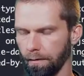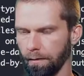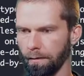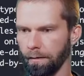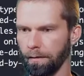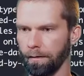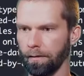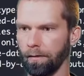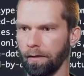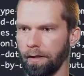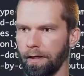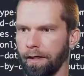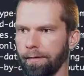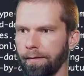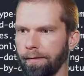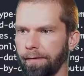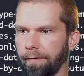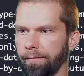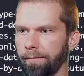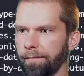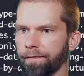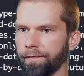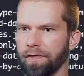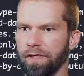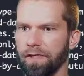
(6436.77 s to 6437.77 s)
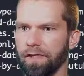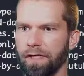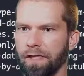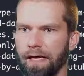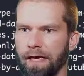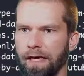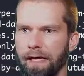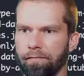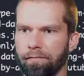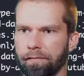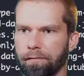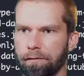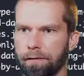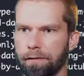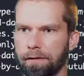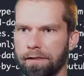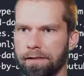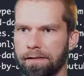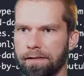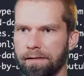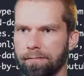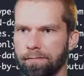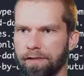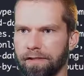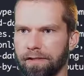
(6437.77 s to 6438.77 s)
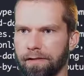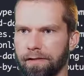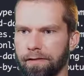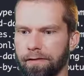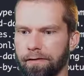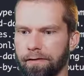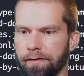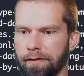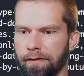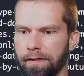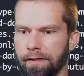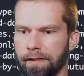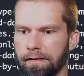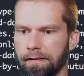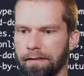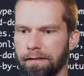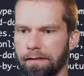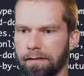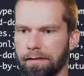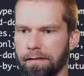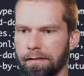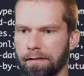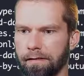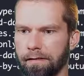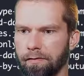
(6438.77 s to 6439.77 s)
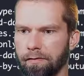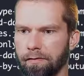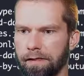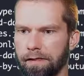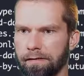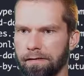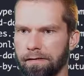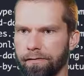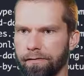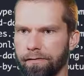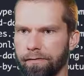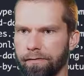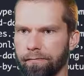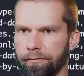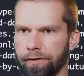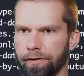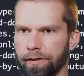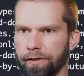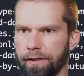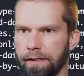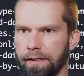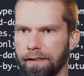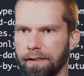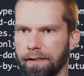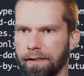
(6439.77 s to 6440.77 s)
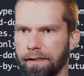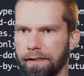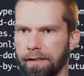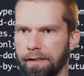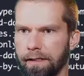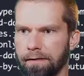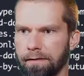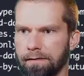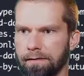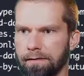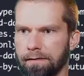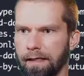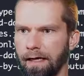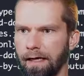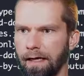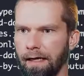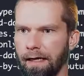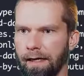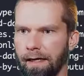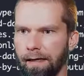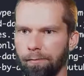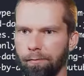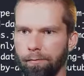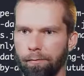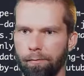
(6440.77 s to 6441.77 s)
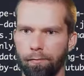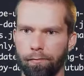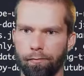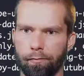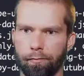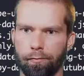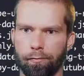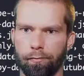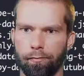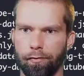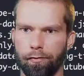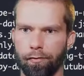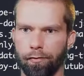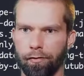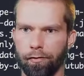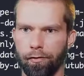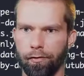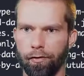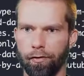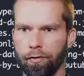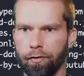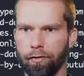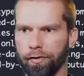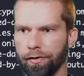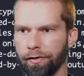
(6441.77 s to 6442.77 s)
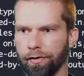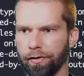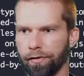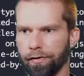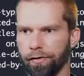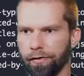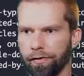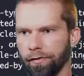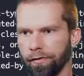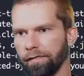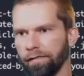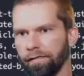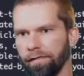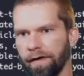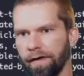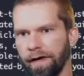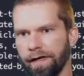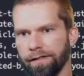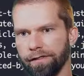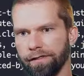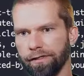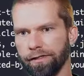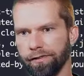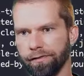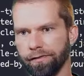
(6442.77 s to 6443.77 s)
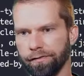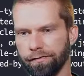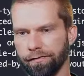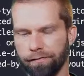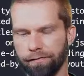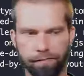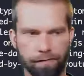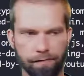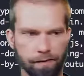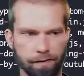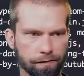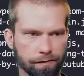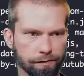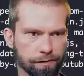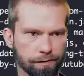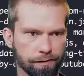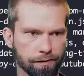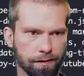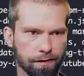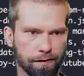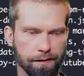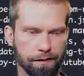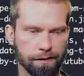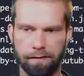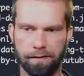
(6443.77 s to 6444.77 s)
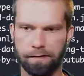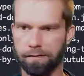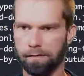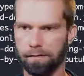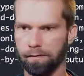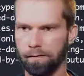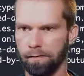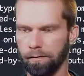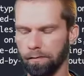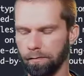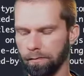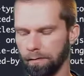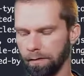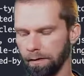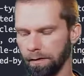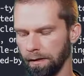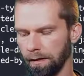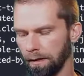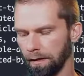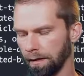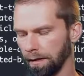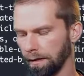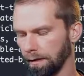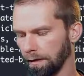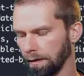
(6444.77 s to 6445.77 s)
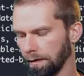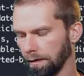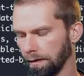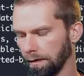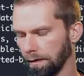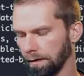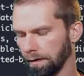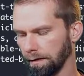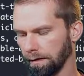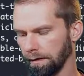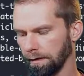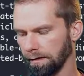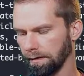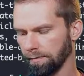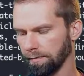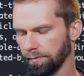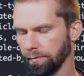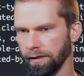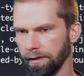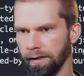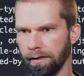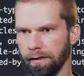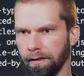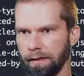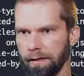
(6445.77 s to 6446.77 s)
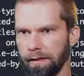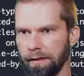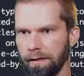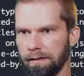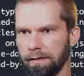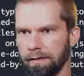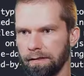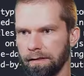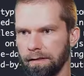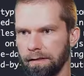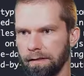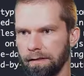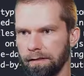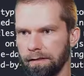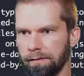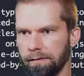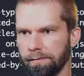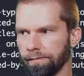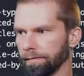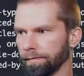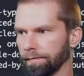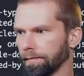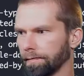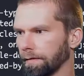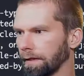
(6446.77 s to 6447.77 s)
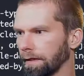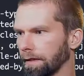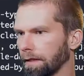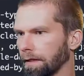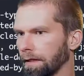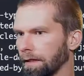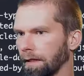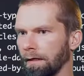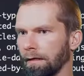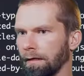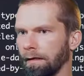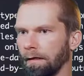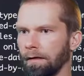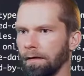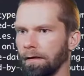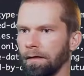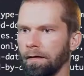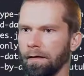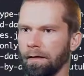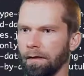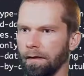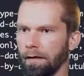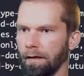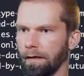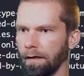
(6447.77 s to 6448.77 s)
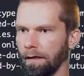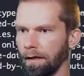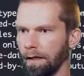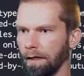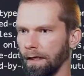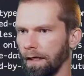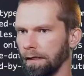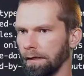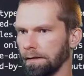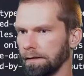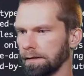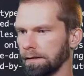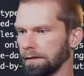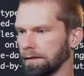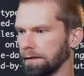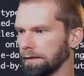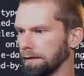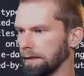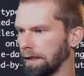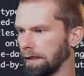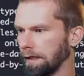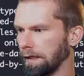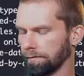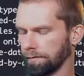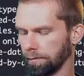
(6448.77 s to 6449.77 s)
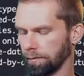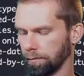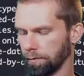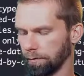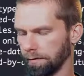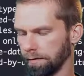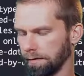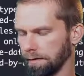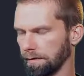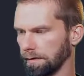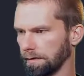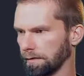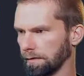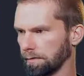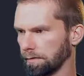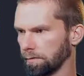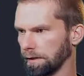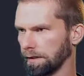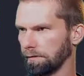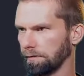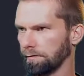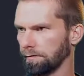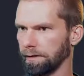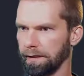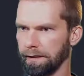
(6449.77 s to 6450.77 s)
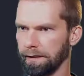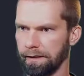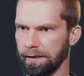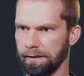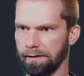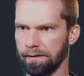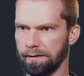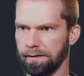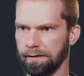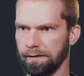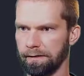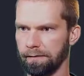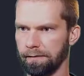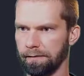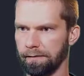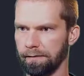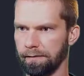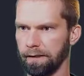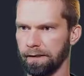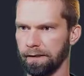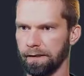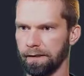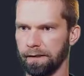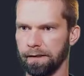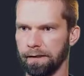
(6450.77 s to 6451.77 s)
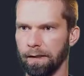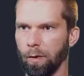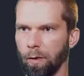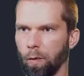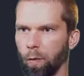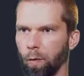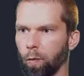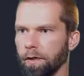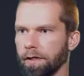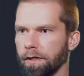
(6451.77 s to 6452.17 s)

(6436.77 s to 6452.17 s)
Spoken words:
Okay. Time for some serious. So I assume really that I broke the fetch function here. So let's bring in this here. And afterwards, we can really debug what